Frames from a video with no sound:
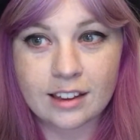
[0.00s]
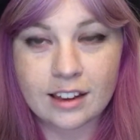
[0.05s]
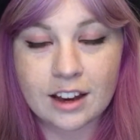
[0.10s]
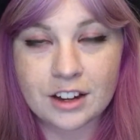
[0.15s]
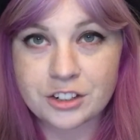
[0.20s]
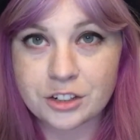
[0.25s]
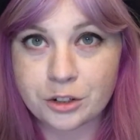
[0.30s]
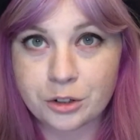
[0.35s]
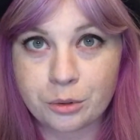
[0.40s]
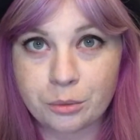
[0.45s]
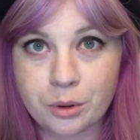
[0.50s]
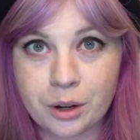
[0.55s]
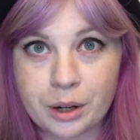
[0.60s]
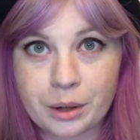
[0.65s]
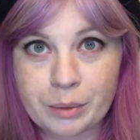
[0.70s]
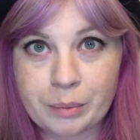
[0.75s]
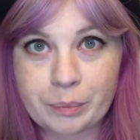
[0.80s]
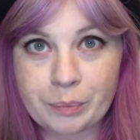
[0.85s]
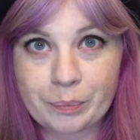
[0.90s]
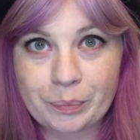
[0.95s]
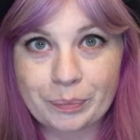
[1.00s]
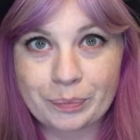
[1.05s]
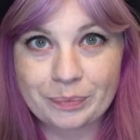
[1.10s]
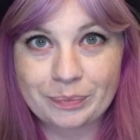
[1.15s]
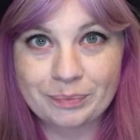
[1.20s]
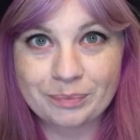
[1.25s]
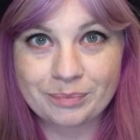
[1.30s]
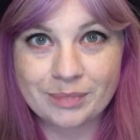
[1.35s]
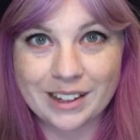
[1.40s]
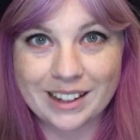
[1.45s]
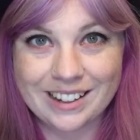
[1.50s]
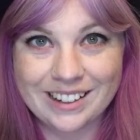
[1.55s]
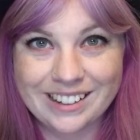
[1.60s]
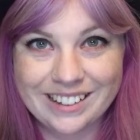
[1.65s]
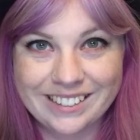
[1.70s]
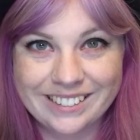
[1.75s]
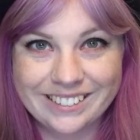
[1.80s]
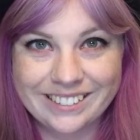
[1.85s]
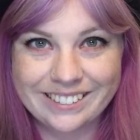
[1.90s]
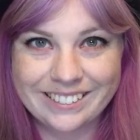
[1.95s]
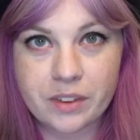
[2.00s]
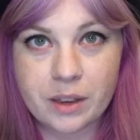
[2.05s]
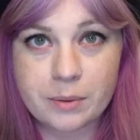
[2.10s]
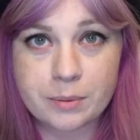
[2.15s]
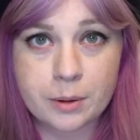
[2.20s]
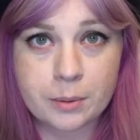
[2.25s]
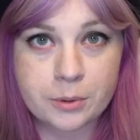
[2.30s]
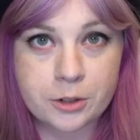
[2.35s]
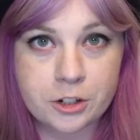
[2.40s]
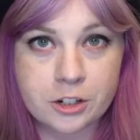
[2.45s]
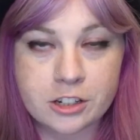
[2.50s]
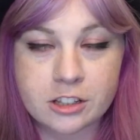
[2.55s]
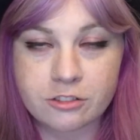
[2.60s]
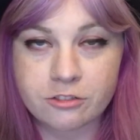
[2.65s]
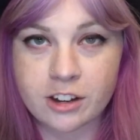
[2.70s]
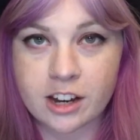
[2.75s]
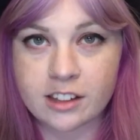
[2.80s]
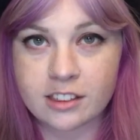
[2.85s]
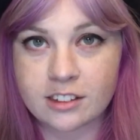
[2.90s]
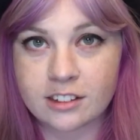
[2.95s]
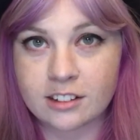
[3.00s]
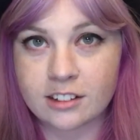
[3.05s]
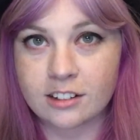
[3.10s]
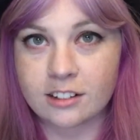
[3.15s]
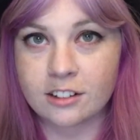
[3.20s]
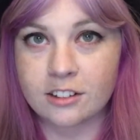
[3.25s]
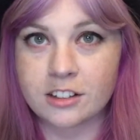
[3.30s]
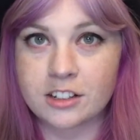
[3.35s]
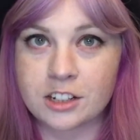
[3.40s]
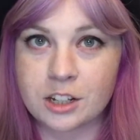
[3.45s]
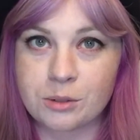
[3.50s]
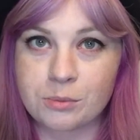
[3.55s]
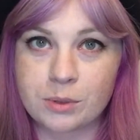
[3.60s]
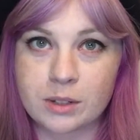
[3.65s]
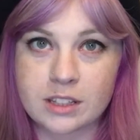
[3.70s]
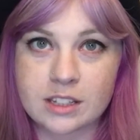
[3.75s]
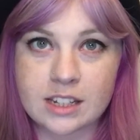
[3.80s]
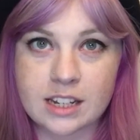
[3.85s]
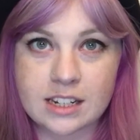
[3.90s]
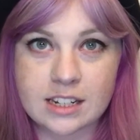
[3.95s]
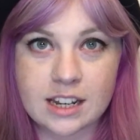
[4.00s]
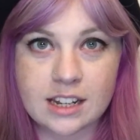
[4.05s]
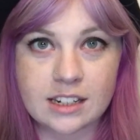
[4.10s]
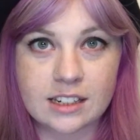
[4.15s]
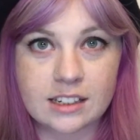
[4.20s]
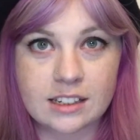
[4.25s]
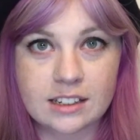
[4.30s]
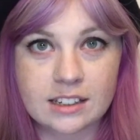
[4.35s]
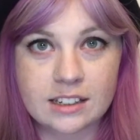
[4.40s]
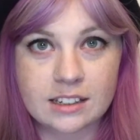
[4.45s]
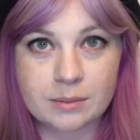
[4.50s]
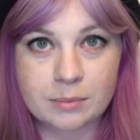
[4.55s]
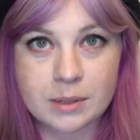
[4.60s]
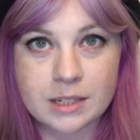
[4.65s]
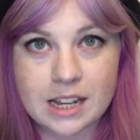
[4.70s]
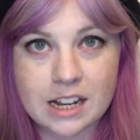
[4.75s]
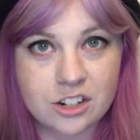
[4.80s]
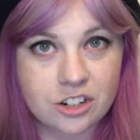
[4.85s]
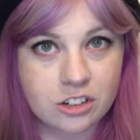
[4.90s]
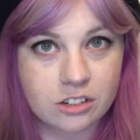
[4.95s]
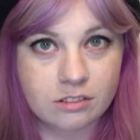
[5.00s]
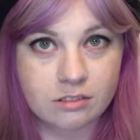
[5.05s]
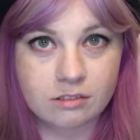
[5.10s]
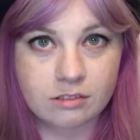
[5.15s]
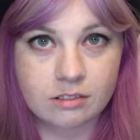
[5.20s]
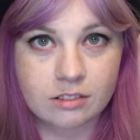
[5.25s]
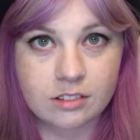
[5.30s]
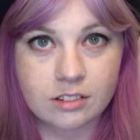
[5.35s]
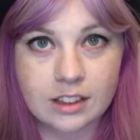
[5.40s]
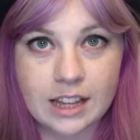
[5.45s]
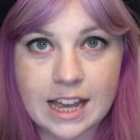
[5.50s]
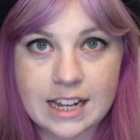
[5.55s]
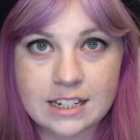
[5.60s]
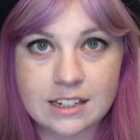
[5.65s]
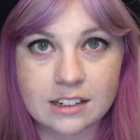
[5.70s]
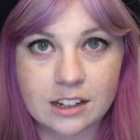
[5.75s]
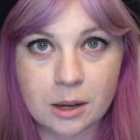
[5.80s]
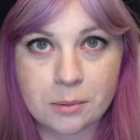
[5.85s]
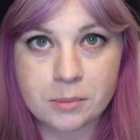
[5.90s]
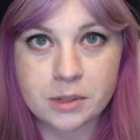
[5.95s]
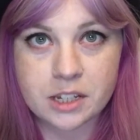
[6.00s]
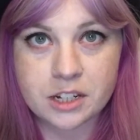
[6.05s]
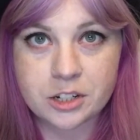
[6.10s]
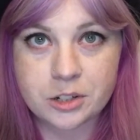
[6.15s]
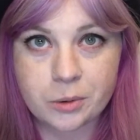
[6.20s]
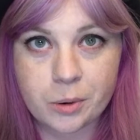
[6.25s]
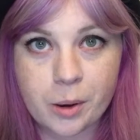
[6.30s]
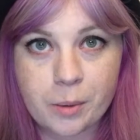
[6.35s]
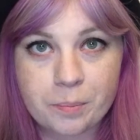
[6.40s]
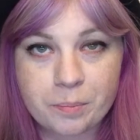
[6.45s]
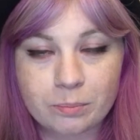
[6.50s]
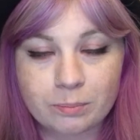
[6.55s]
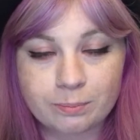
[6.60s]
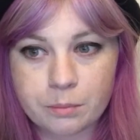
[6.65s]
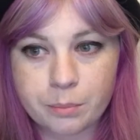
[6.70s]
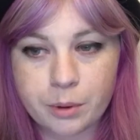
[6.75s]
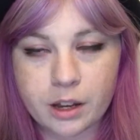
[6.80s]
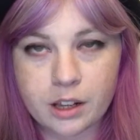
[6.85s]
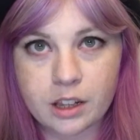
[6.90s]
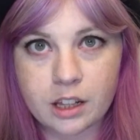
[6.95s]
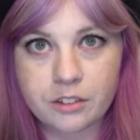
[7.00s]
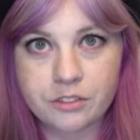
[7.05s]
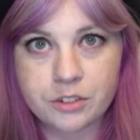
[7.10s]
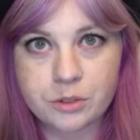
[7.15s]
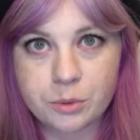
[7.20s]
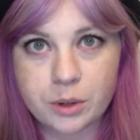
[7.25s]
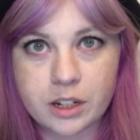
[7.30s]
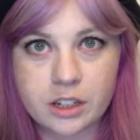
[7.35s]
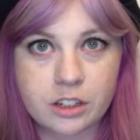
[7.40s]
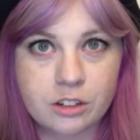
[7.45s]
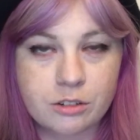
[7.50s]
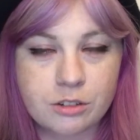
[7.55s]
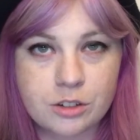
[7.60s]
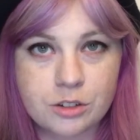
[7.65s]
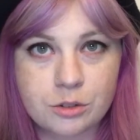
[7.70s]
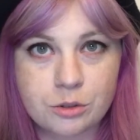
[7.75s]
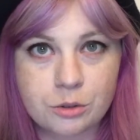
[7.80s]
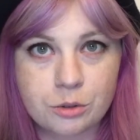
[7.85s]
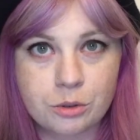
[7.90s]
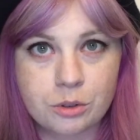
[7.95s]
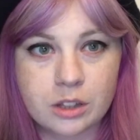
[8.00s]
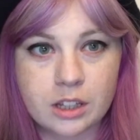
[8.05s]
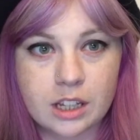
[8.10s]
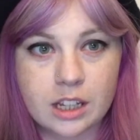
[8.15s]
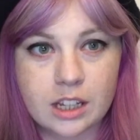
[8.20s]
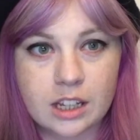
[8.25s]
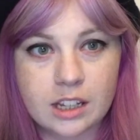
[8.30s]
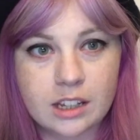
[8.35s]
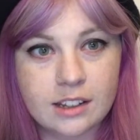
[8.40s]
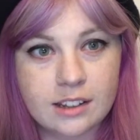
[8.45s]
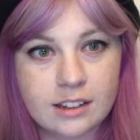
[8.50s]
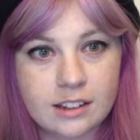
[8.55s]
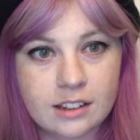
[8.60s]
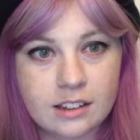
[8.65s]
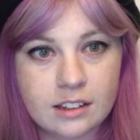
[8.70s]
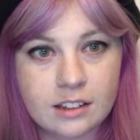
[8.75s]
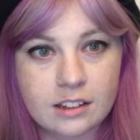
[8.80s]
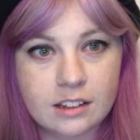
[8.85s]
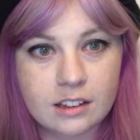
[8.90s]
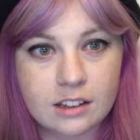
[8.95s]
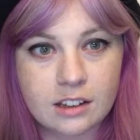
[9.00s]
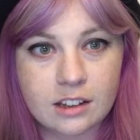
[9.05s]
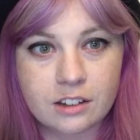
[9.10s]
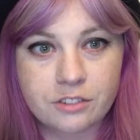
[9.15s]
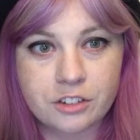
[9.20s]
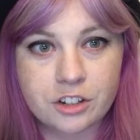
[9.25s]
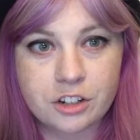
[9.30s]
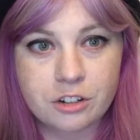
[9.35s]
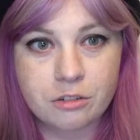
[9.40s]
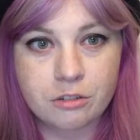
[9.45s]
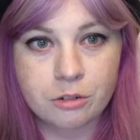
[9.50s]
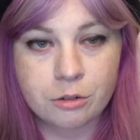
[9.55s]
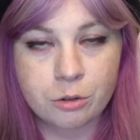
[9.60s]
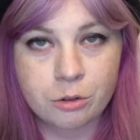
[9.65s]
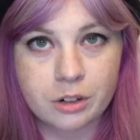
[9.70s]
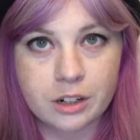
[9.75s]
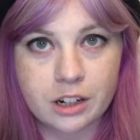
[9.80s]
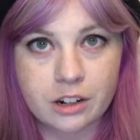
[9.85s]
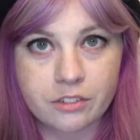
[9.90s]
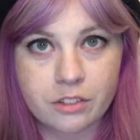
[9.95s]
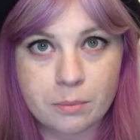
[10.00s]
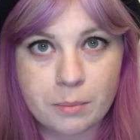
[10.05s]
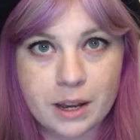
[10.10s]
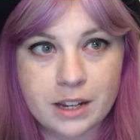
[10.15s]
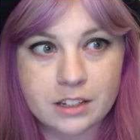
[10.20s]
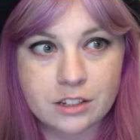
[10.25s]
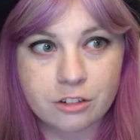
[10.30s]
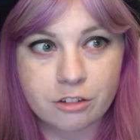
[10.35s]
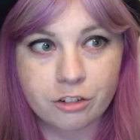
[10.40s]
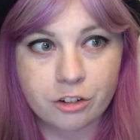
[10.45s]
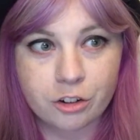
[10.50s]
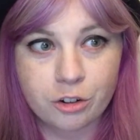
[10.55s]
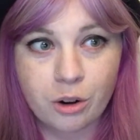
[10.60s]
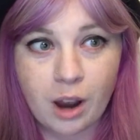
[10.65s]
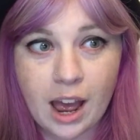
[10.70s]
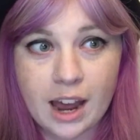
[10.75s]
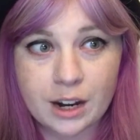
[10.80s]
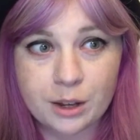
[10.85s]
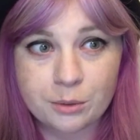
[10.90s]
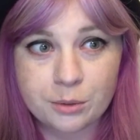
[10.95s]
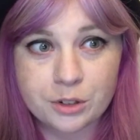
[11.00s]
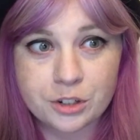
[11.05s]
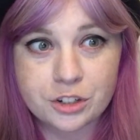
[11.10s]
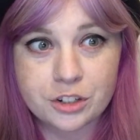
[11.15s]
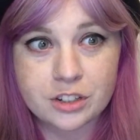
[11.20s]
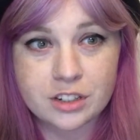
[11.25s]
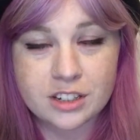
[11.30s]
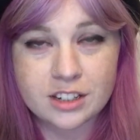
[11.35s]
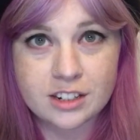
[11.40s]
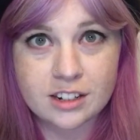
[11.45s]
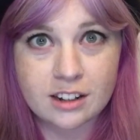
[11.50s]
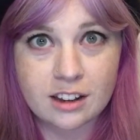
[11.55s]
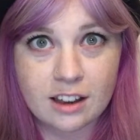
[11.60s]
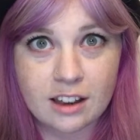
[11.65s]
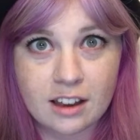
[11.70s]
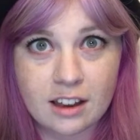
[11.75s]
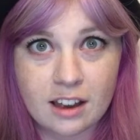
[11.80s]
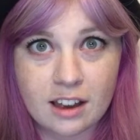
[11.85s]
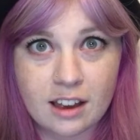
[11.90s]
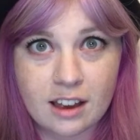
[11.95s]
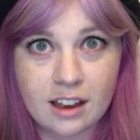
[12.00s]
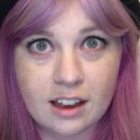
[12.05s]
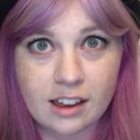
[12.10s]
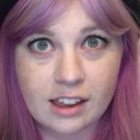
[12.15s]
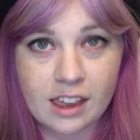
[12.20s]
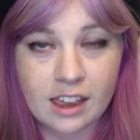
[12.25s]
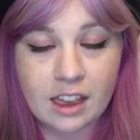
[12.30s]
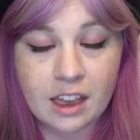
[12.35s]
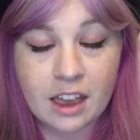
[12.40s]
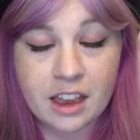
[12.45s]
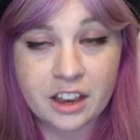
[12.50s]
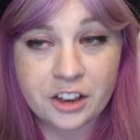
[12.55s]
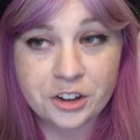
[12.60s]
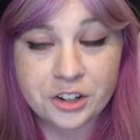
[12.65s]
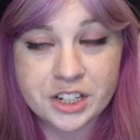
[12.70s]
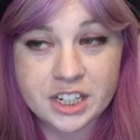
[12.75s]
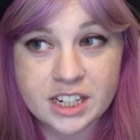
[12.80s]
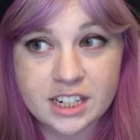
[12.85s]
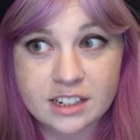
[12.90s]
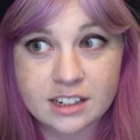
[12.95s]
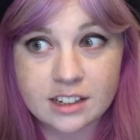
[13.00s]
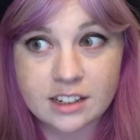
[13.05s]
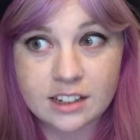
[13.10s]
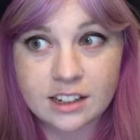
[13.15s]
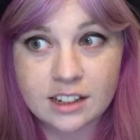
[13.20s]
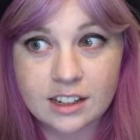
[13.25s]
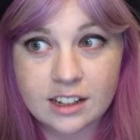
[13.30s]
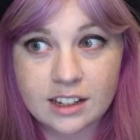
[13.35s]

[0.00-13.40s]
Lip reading: I don't know why. It's probably due to the fact that a lot of the time with satanic possession, Latin comes into it. But I loved when you saw a video recording of the past crew, and it was just chaotic.